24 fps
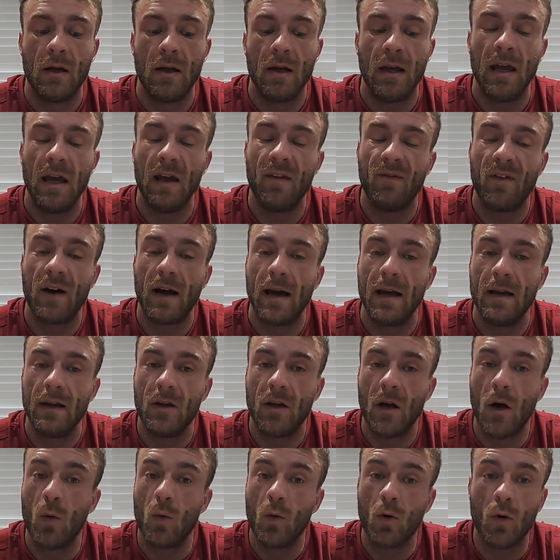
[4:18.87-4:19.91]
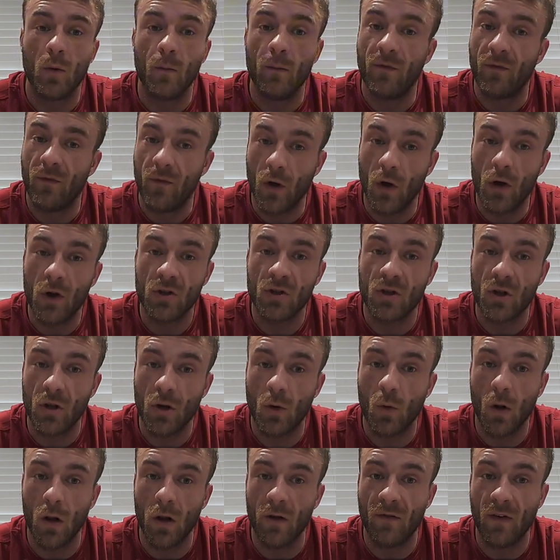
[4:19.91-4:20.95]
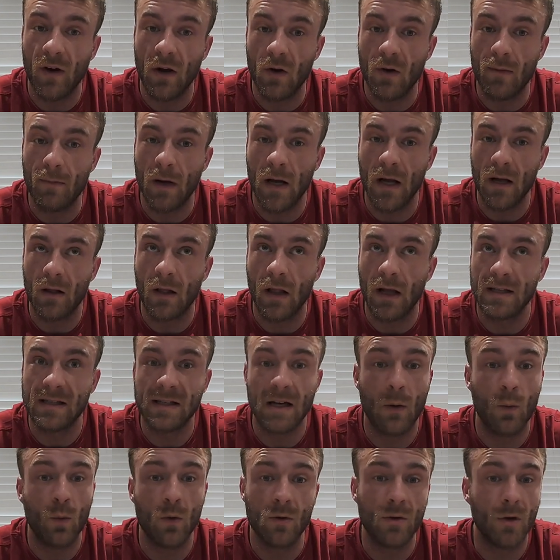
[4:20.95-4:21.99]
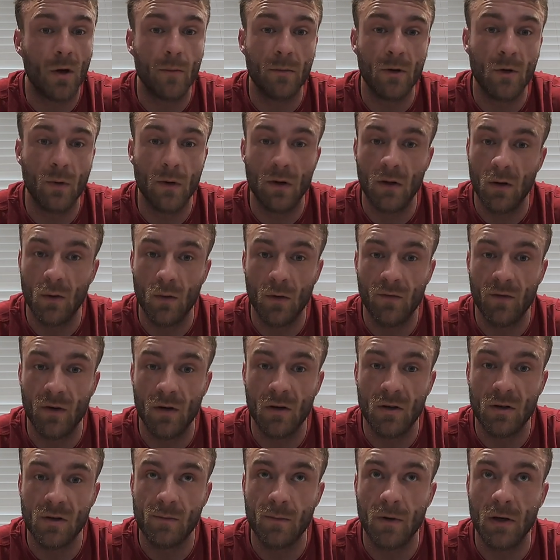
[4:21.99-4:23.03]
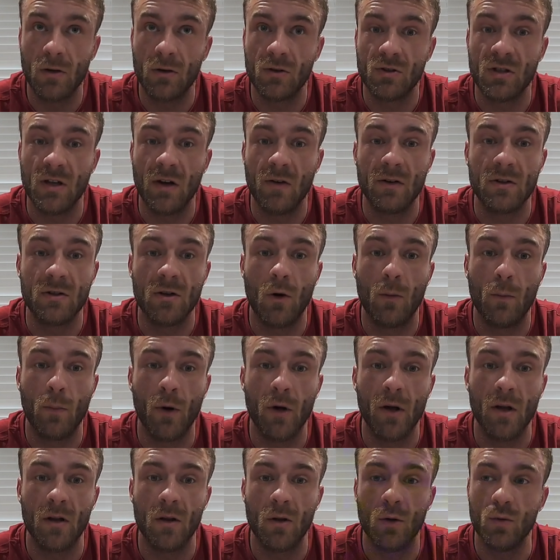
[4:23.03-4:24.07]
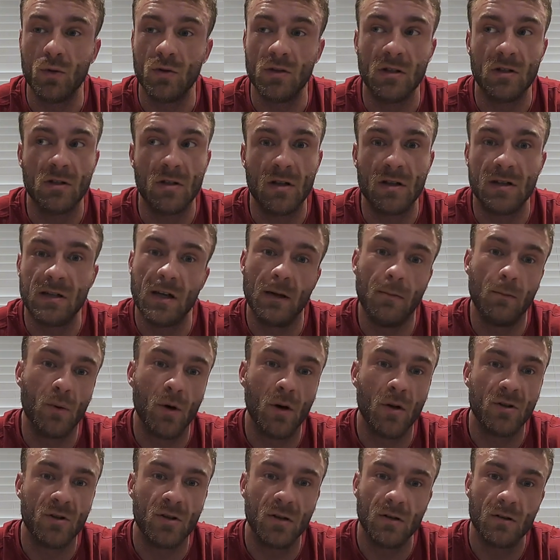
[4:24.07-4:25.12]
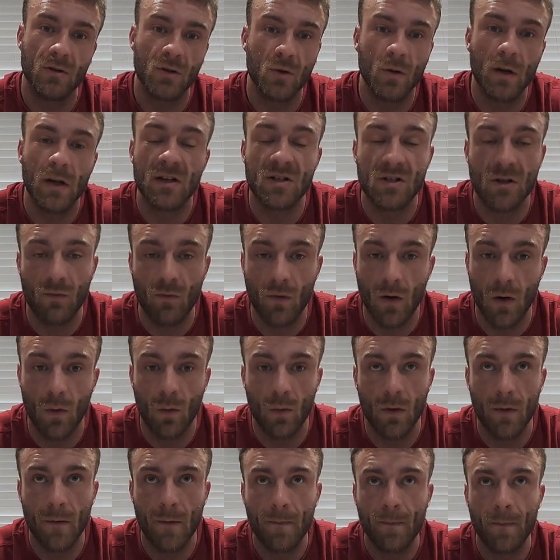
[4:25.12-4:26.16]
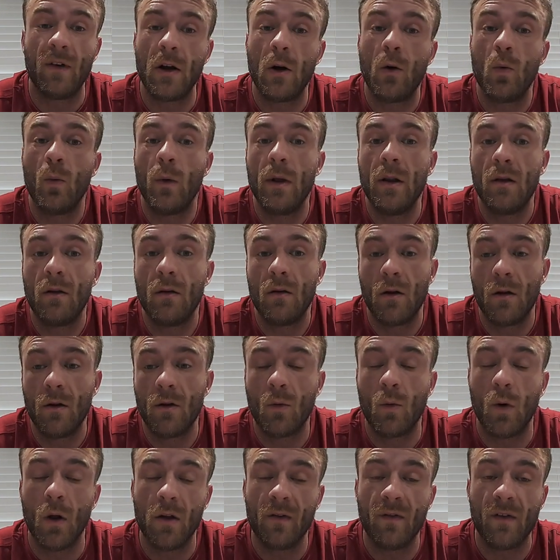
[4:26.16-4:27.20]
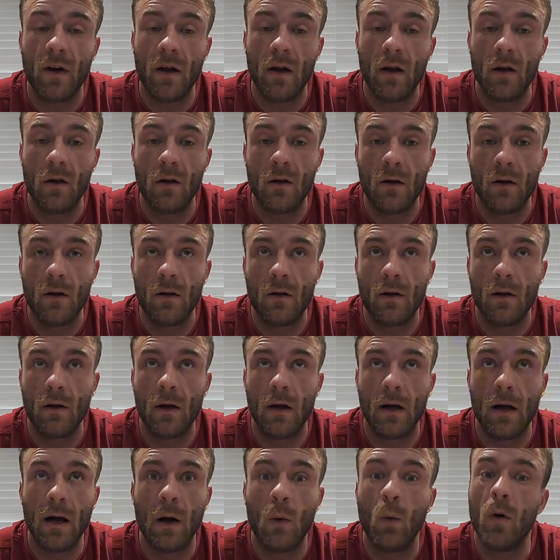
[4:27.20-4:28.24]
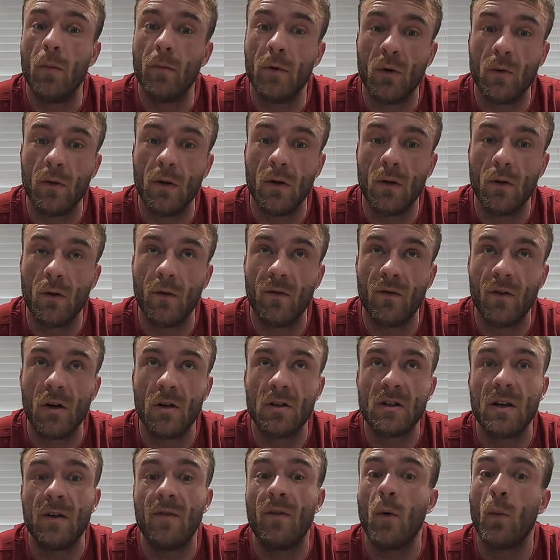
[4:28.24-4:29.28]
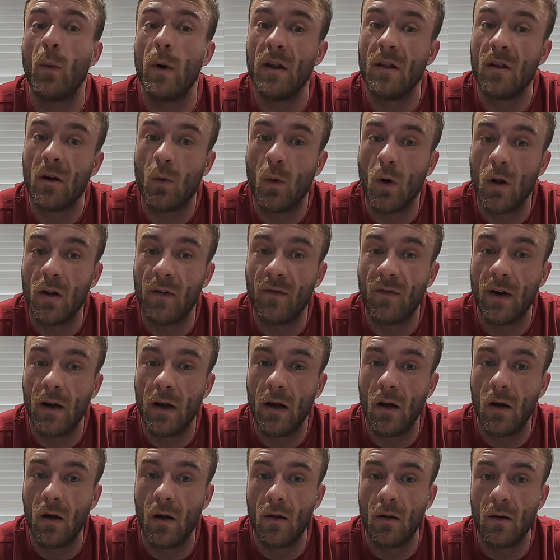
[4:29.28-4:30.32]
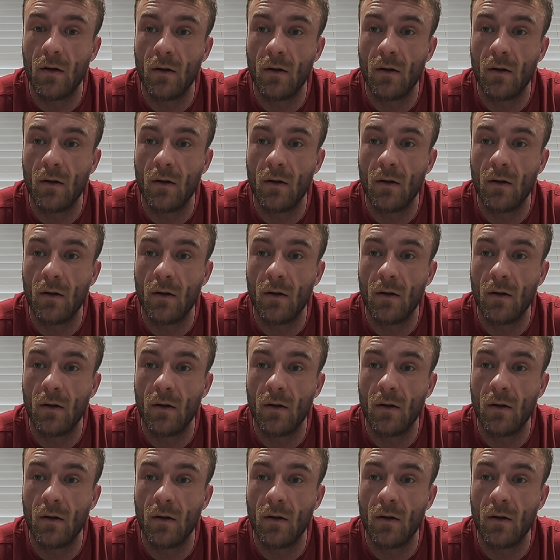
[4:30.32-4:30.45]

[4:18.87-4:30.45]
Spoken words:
if I don't come first at the qualifier in my class, I will not be doing the Universe, because there is no point in losing to the same person 2 days in a row. If I don't win at the qualifier, I won't be doing the Universe. If I win the qualifier,